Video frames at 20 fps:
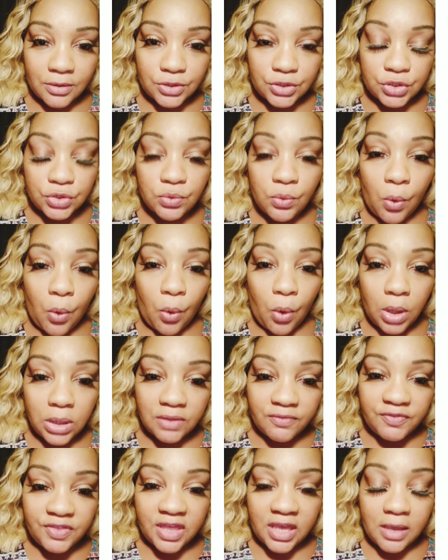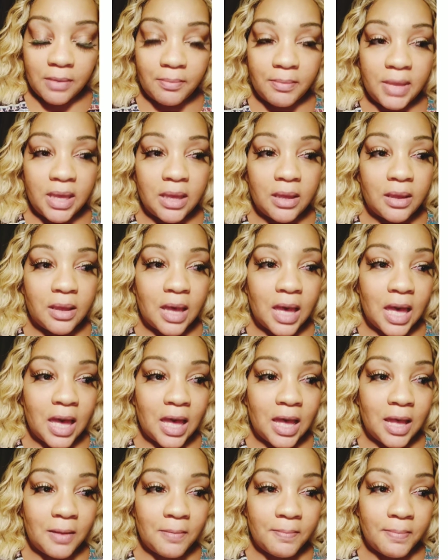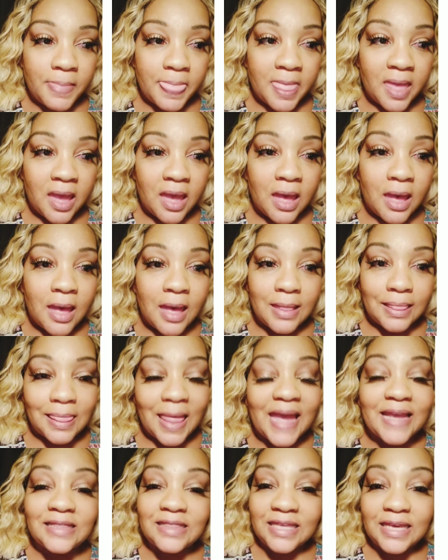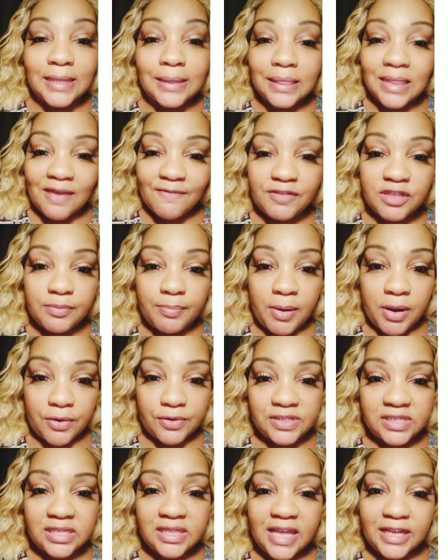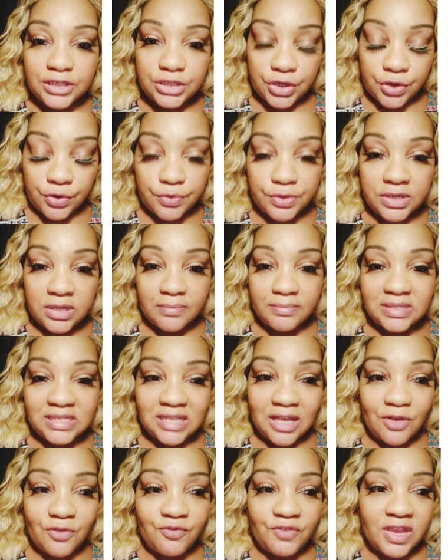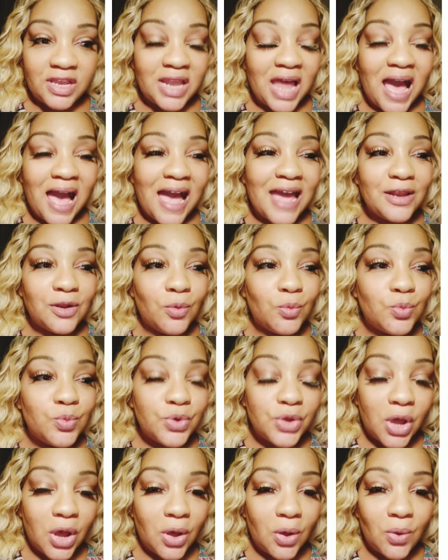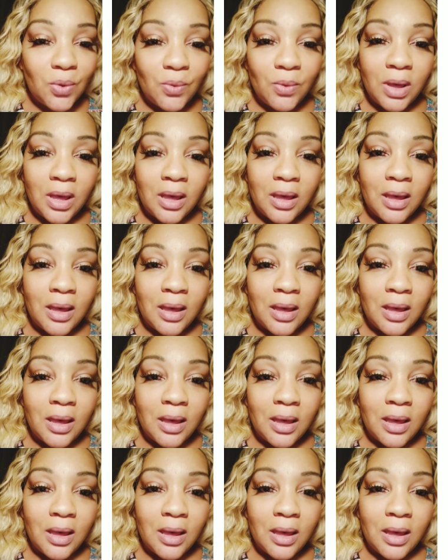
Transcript: to all of them, um, like the 11th person that turned himself in. I don't know.